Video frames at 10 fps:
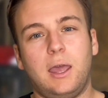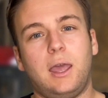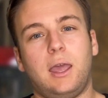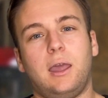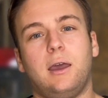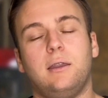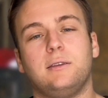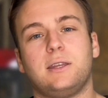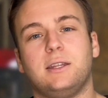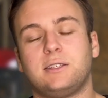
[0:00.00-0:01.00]
And
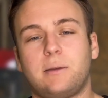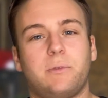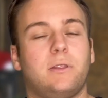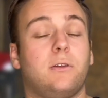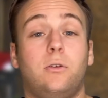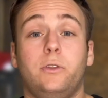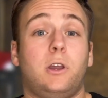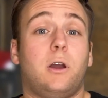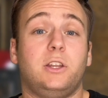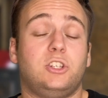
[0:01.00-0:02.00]
it's something that only
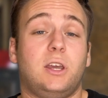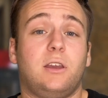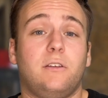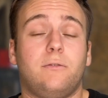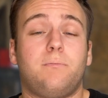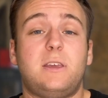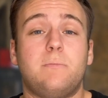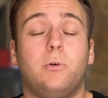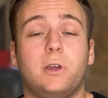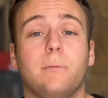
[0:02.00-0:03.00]
Rh negative
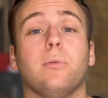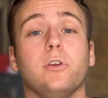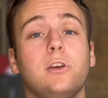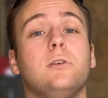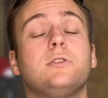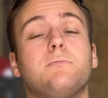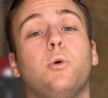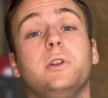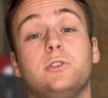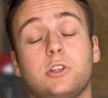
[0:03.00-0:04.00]
people can produce, but
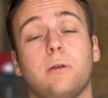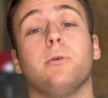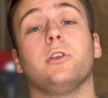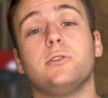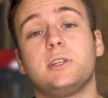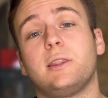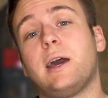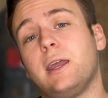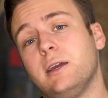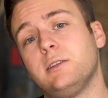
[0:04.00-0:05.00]
when you start producing that
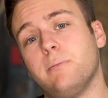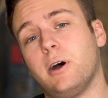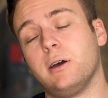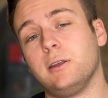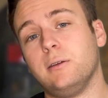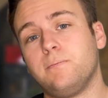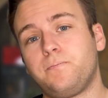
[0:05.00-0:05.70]
antibody,